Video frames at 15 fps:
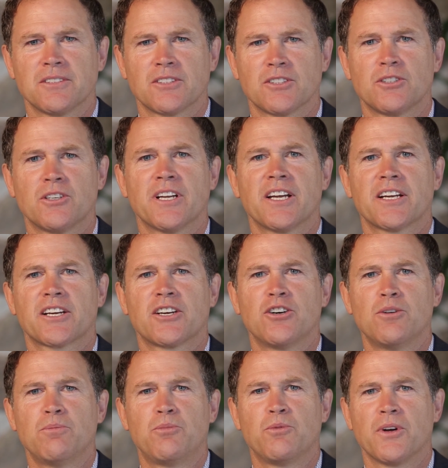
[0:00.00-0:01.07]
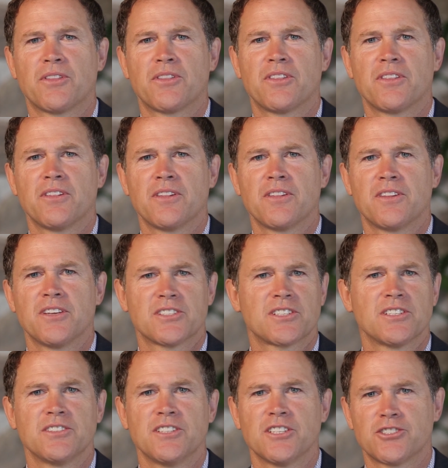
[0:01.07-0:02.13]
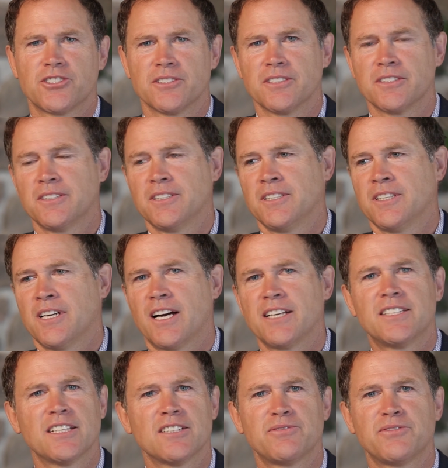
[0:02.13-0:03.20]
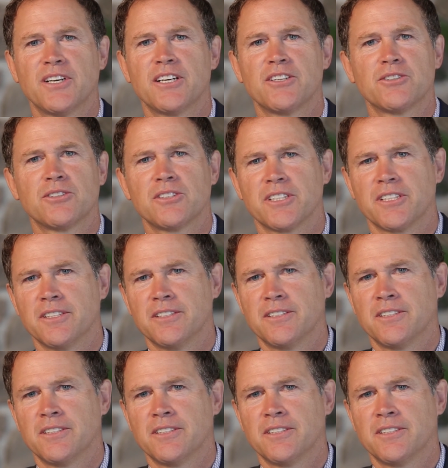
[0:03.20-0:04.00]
learn how to cope with this condition. Identify it early.